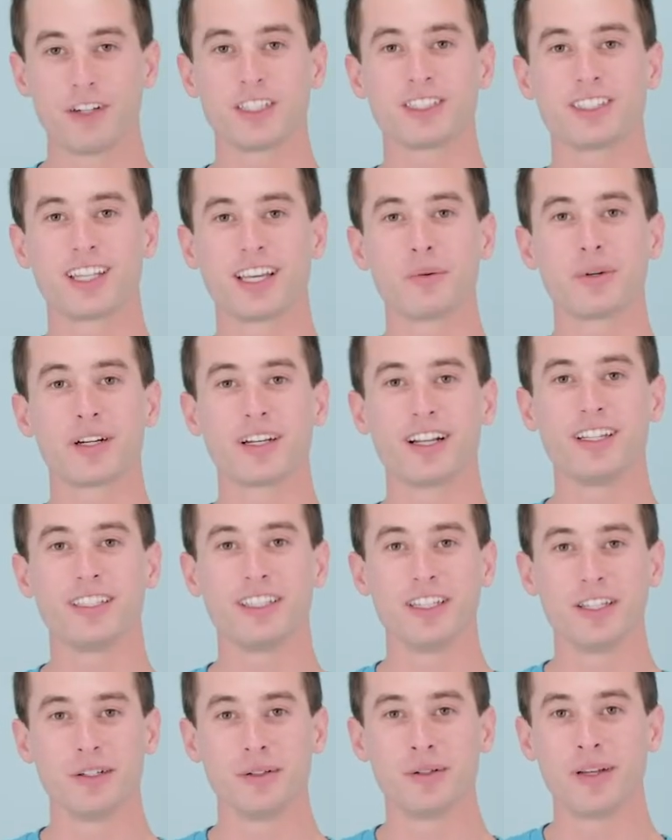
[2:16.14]
first thing we're gonna
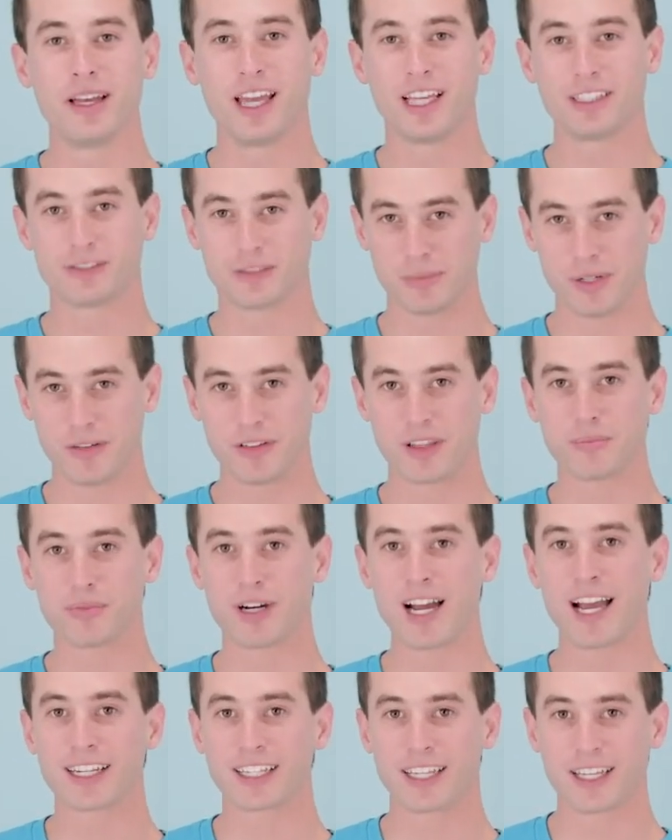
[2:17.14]
do is remove the
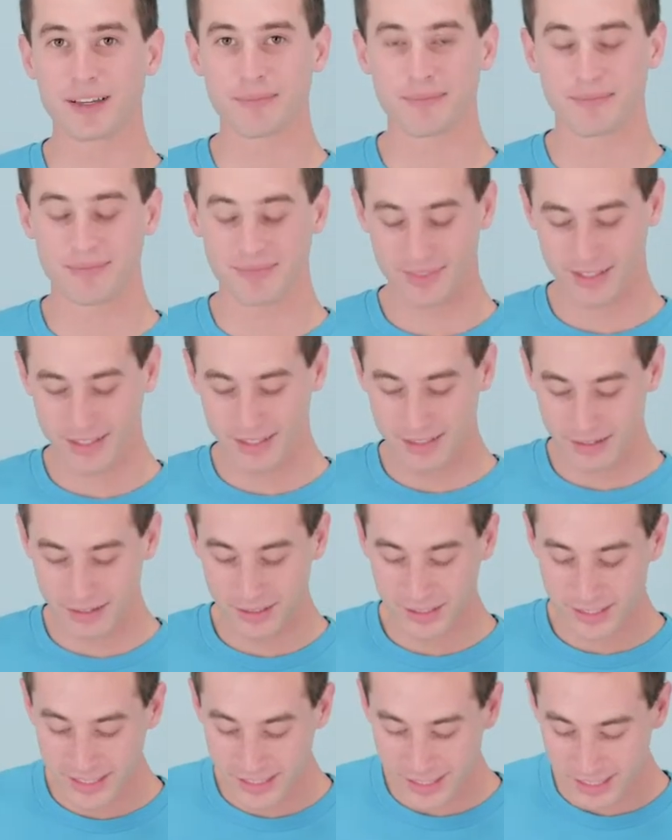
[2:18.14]
bracket.
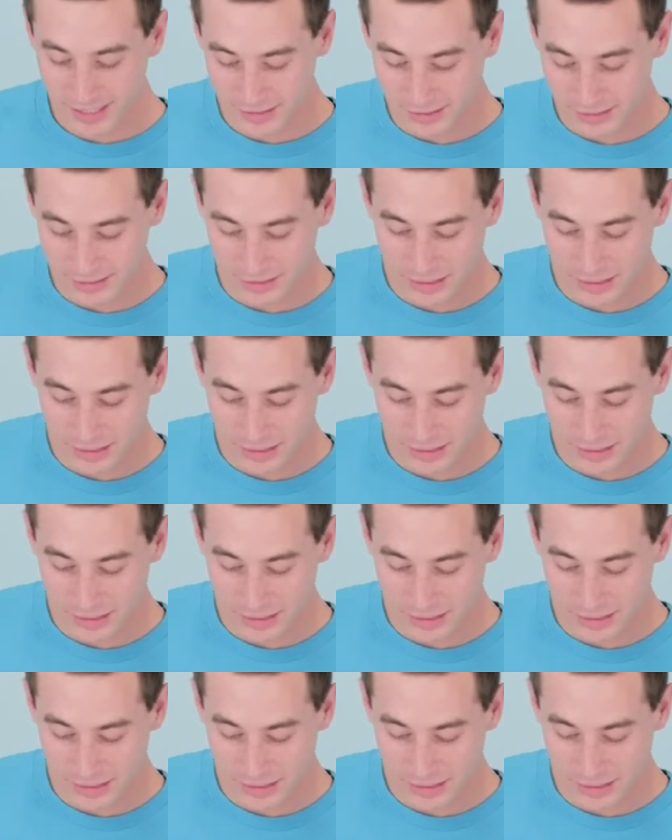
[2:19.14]
Looking in, you'll